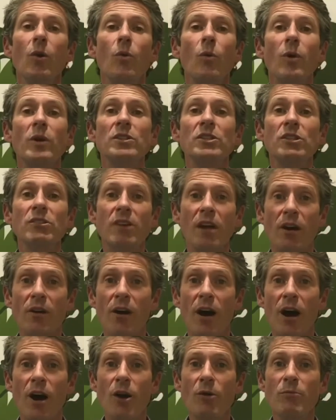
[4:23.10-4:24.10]
Once you go
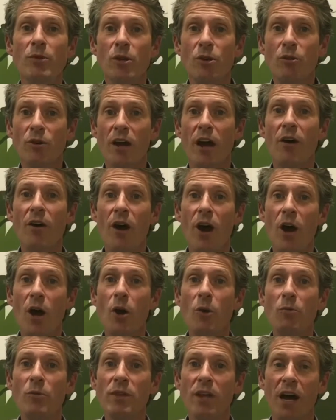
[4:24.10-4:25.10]
home, you'll go
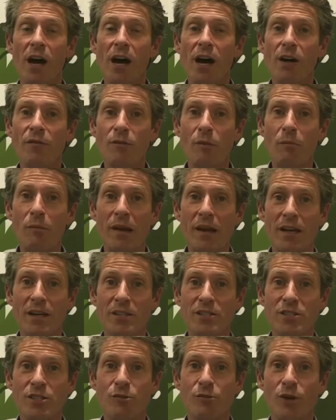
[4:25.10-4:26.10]
home with half a
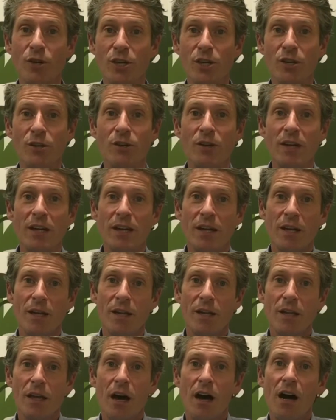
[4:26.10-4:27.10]
plaster on you.
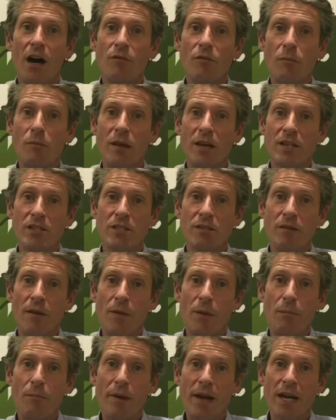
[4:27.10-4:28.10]
Half a plaster
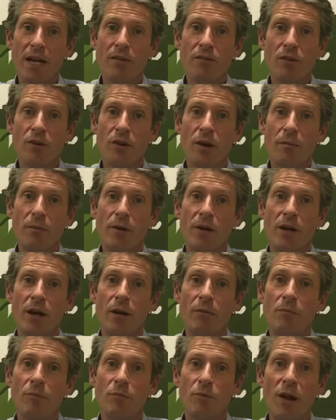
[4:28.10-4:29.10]
around the back of your upper
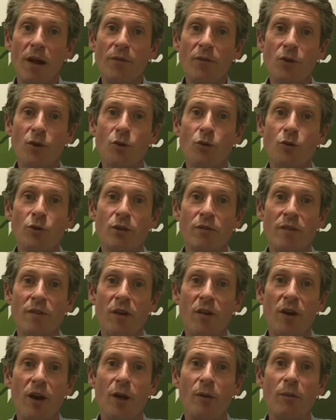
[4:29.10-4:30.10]
arm, round the corner of
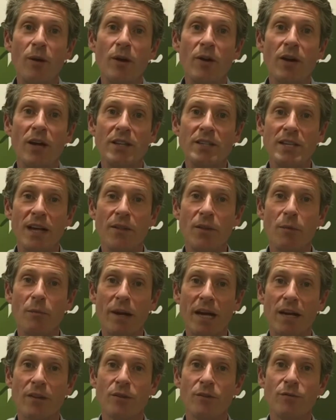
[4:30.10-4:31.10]
your elbow, and down the
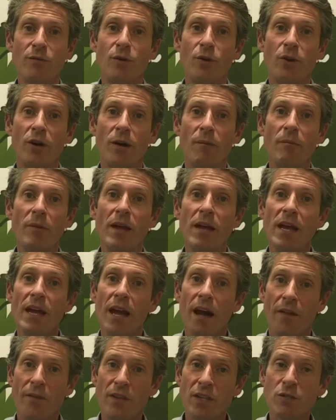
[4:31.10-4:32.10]
back of the forearm.
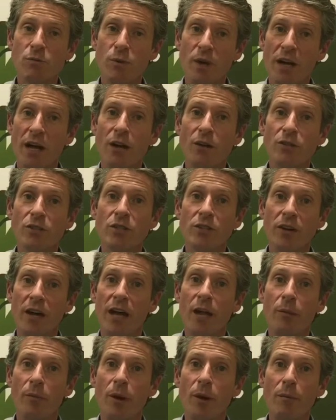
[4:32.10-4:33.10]
And this will hold your
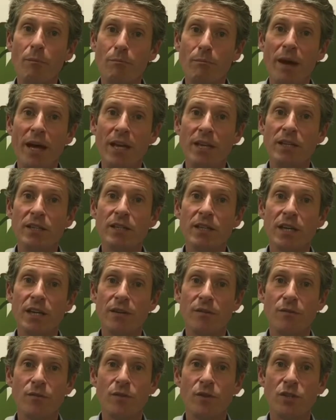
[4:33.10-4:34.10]
elbow bent
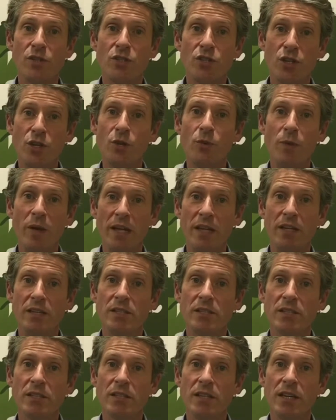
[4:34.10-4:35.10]
for 2
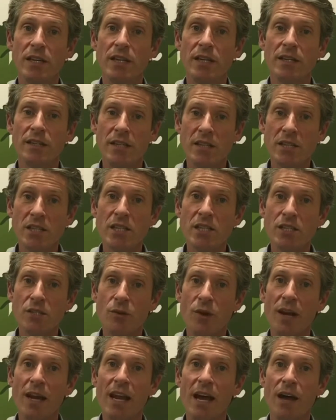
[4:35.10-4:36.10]
weeks. This is
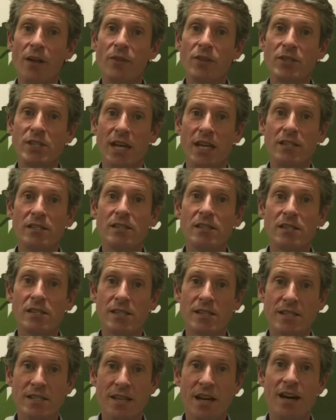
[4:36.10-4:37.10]
to allow the tendon to
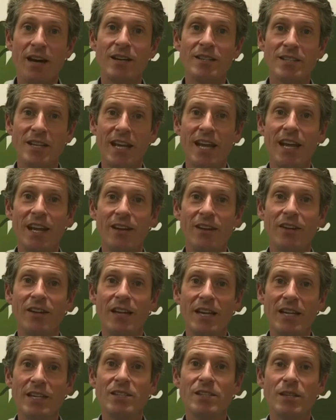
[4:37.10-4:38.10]
start to heal
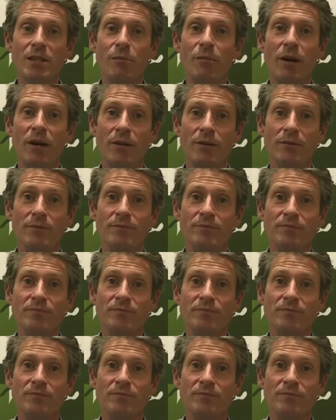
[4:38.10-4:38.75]
into the bone.